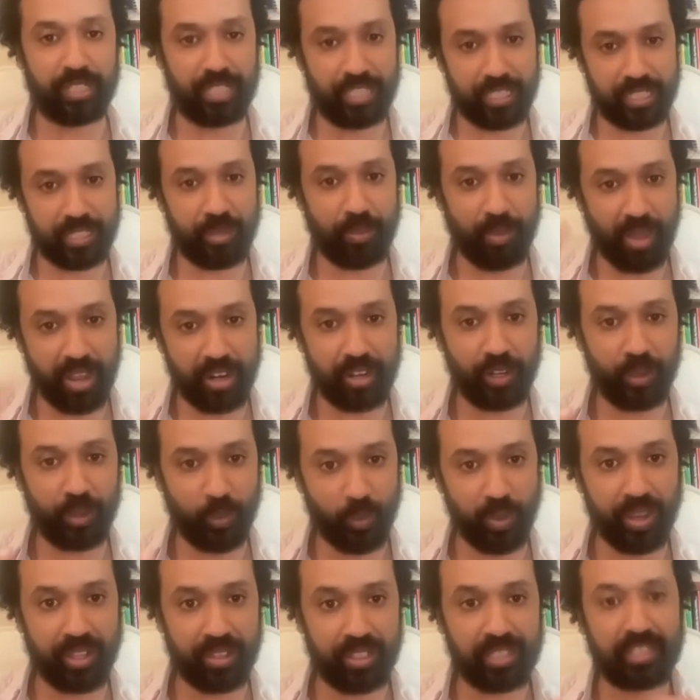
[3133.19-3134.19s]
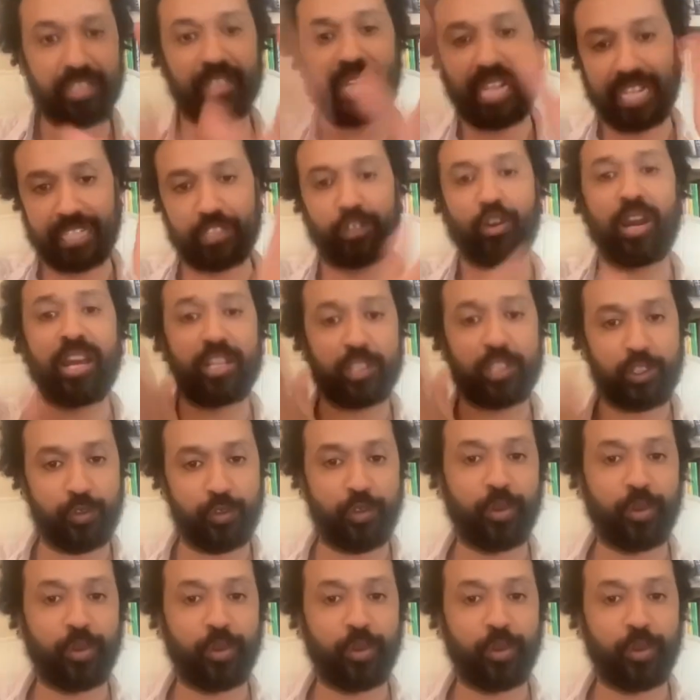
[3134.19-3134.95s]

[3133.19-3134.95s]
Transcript: systematic way that's like transferred.